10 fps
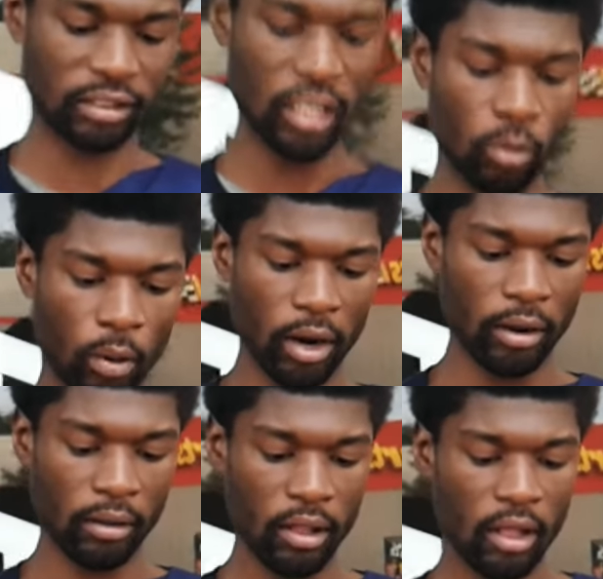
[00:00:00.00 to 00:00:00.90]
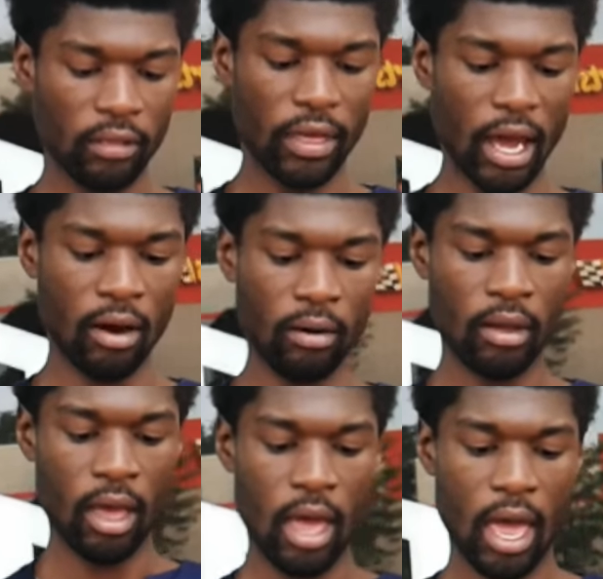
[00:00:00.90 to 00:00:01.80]
see where thou
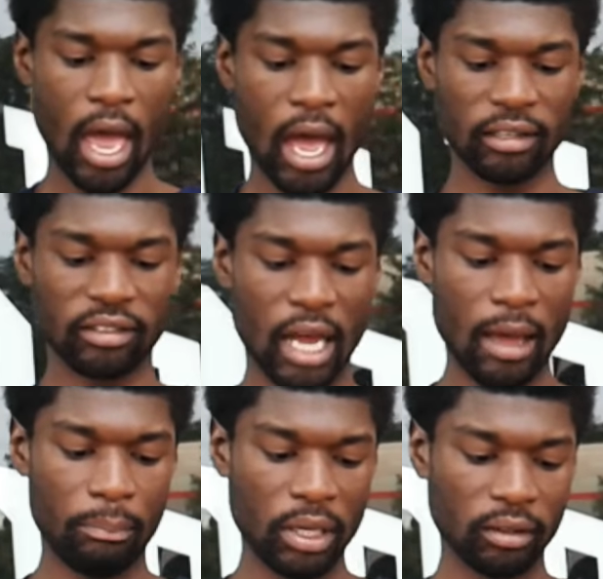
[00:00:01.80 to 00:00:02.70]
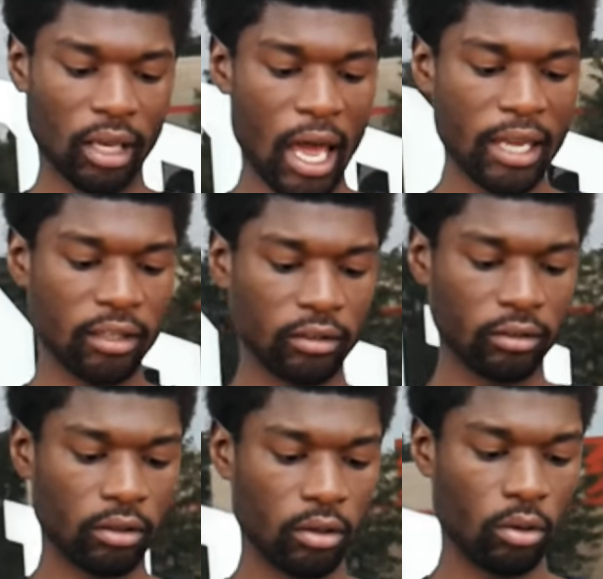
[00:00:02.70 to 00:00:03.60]
hast not been lying
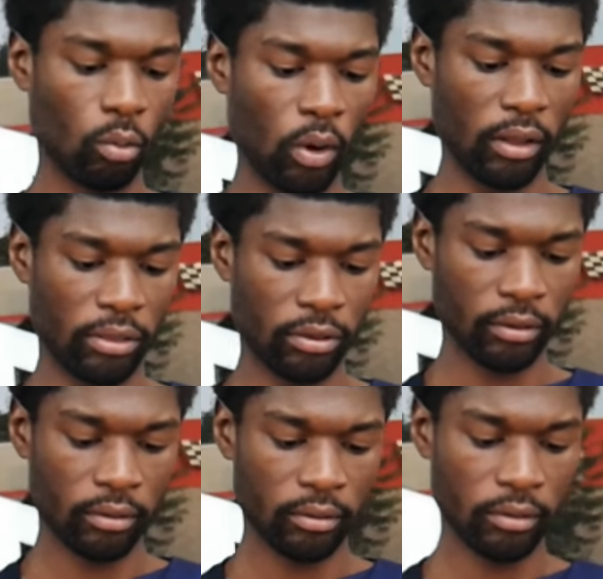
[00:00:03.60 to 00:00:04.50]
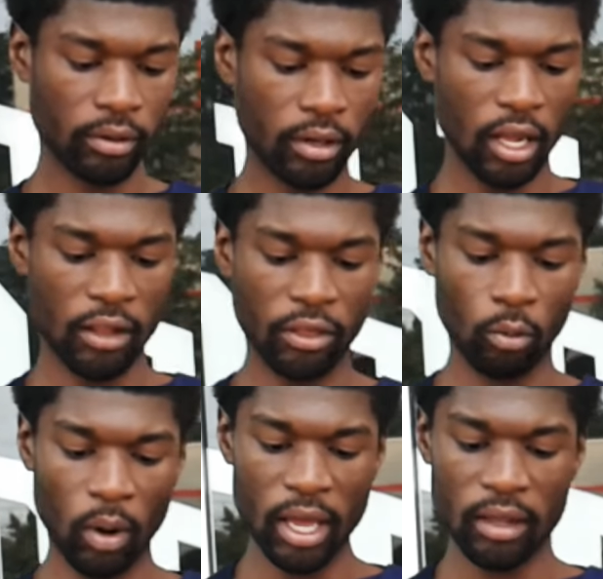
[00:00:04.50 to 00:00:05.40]
with, and the
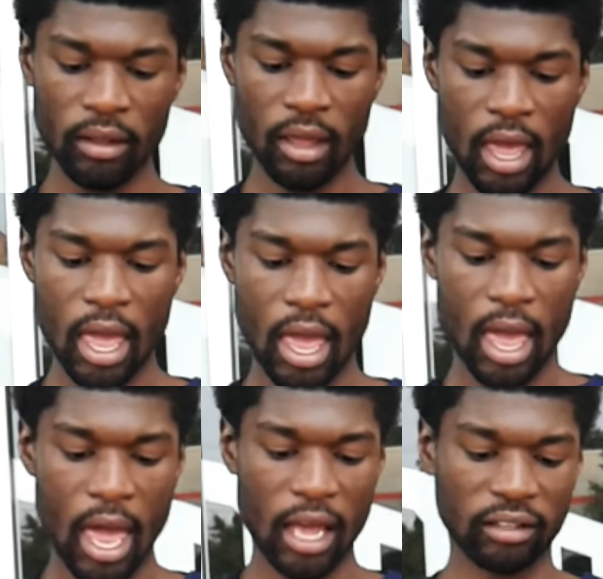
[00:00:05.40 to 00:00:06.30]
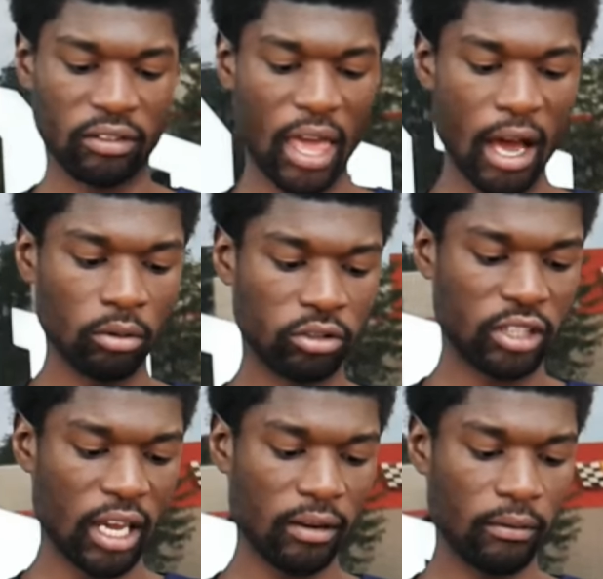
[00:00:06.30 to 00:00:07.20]
way hast thou
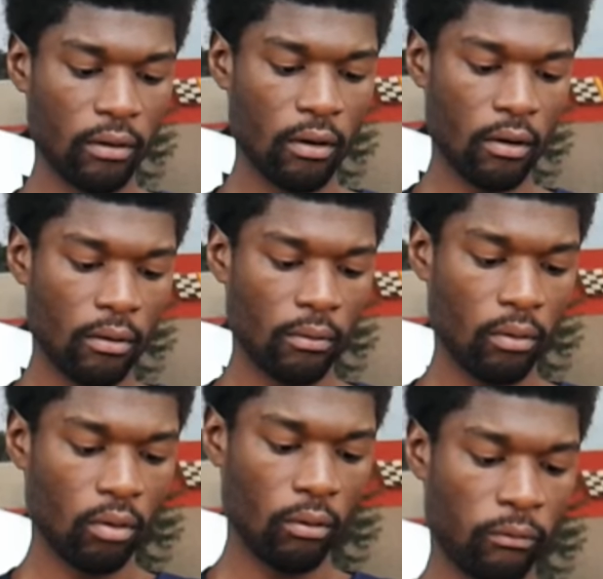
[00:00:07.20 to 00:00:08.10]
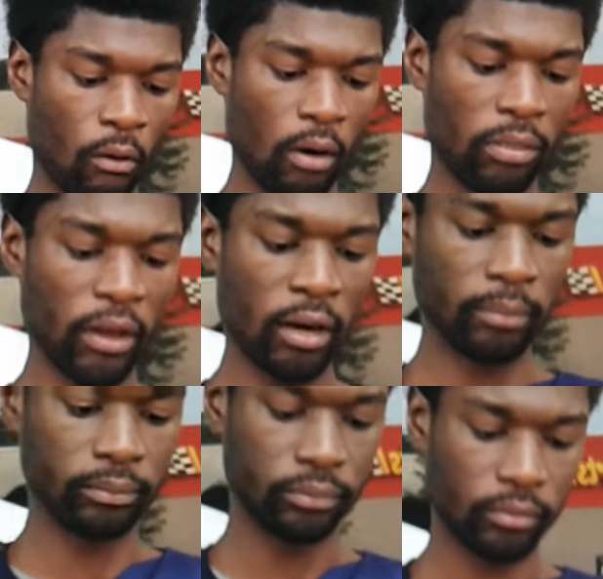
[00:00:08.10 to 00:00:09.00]
set for them,
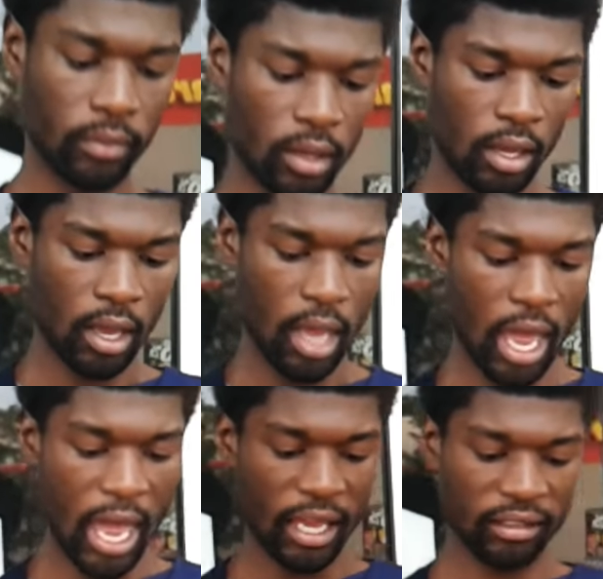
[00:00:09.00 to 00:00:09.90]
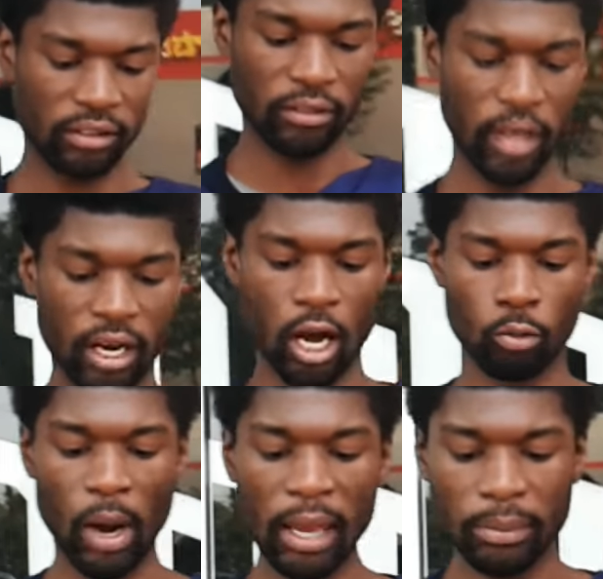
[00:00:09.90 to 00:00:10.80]
as the
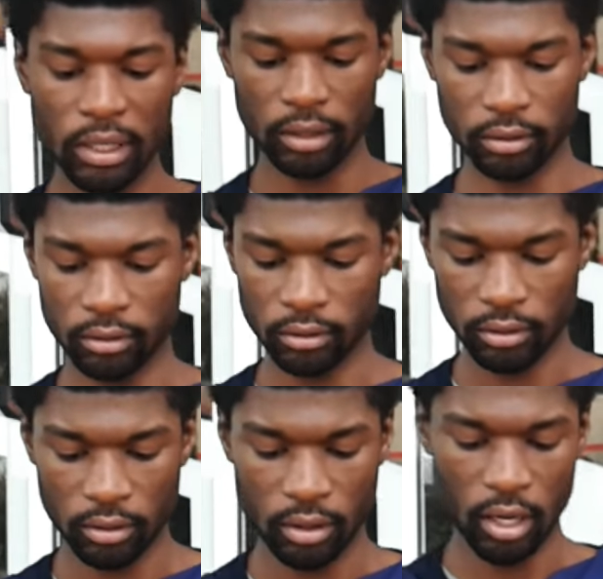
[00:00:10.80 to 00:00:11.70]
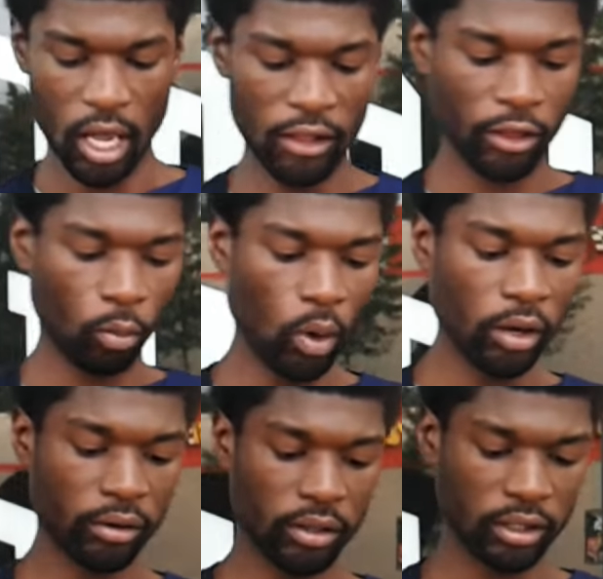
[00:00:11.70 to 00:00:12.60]
Arabian and the
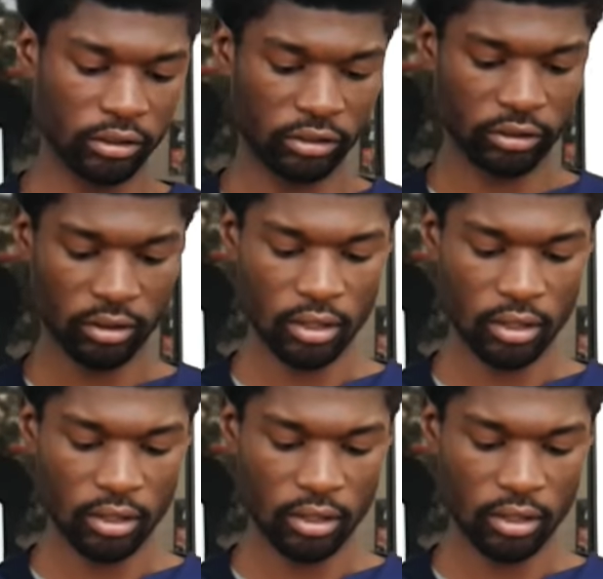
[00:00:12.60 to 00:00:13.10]
wilderness,